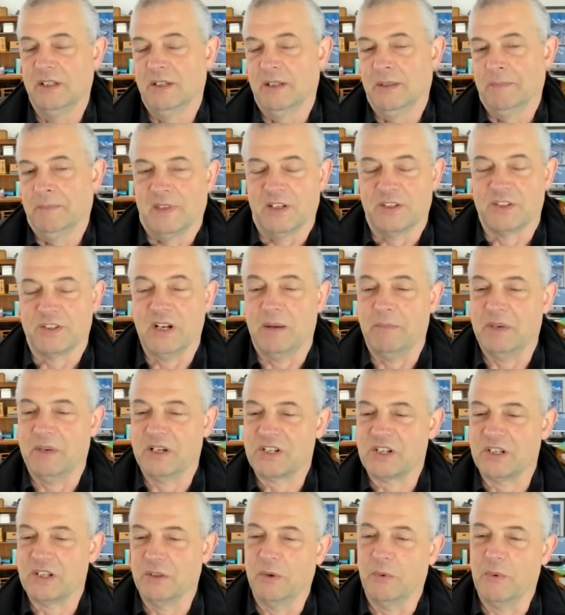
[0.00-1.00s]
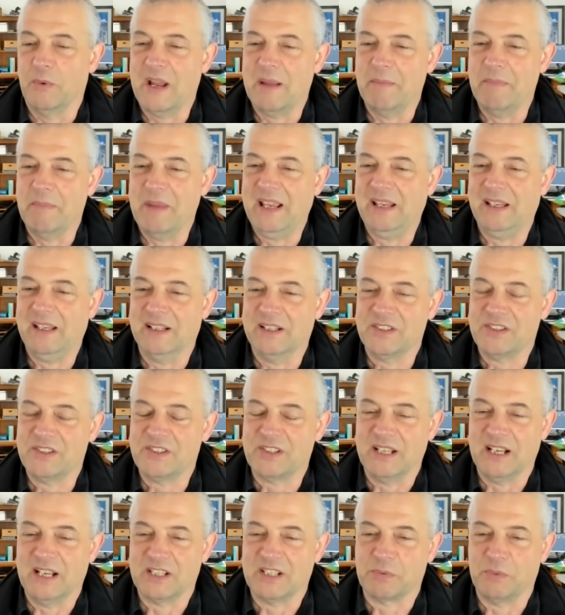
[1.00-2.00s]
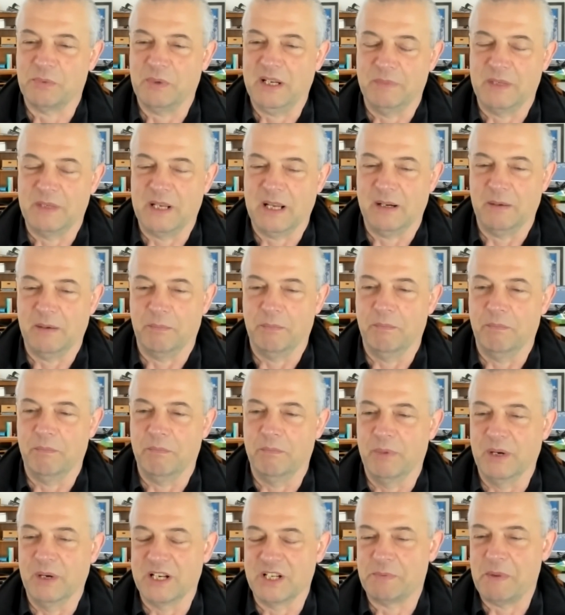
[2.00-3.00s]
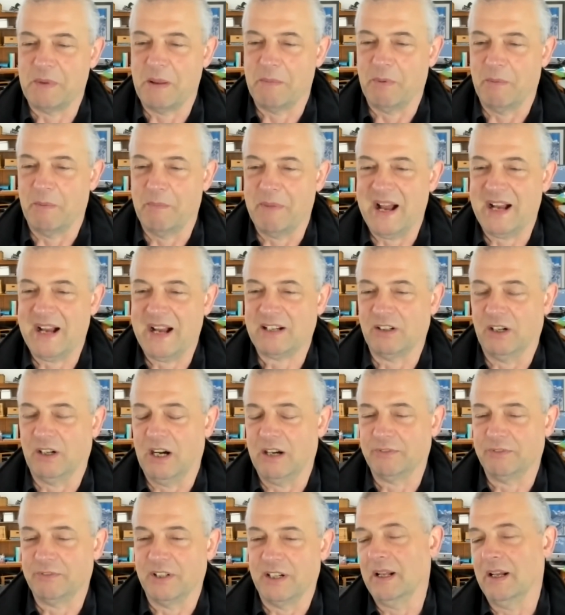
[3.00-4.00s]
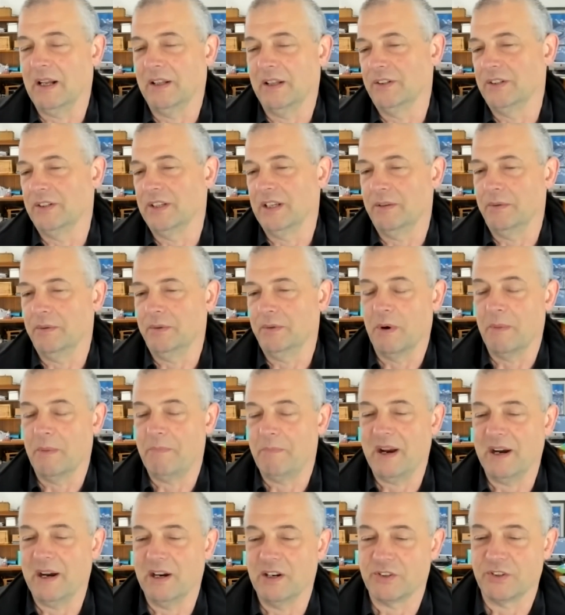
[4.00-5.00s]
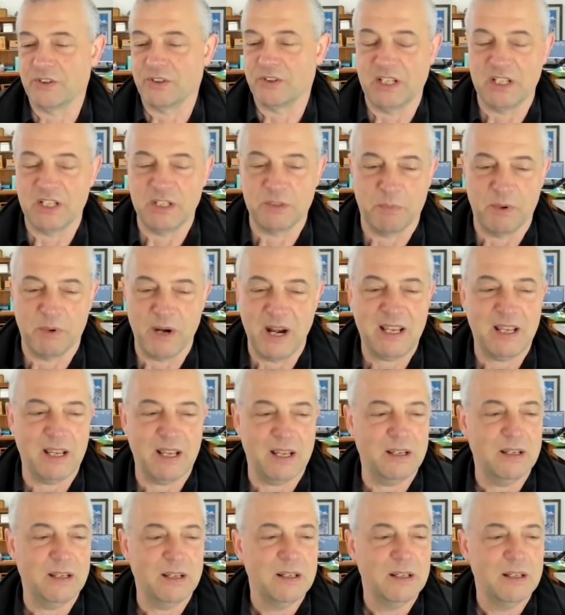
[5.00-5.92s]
there's not much in the way of maintenance. And that's what kind of brings people back often, other than repairs or things breaking.